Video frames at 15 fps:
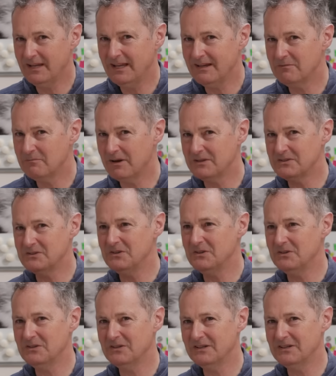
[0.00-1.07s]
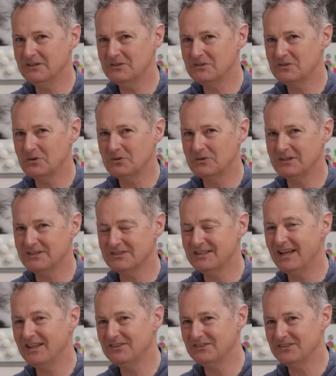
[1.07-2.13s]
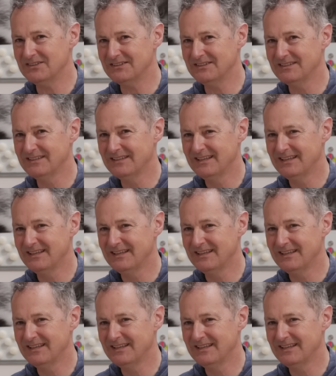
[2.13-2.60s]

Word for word: here at my studio in Shoreditch, London,